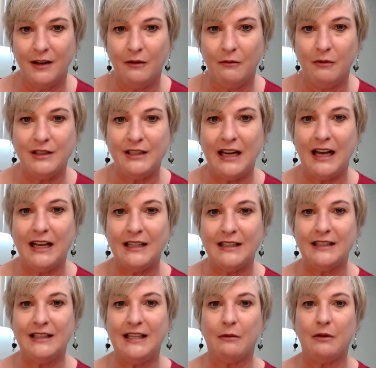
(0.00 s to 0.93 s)
which
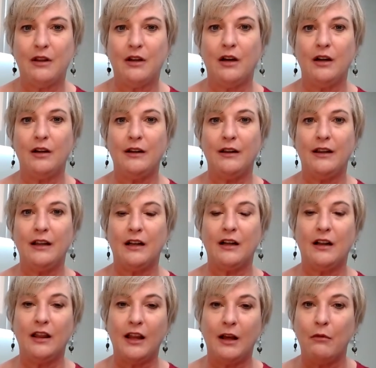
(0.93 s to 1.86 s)
as Tech with Heart, the
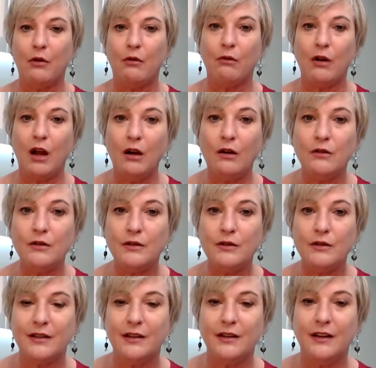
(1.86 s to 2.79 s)
club
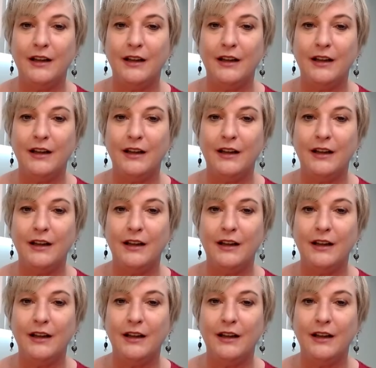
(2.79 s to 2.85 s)
grows,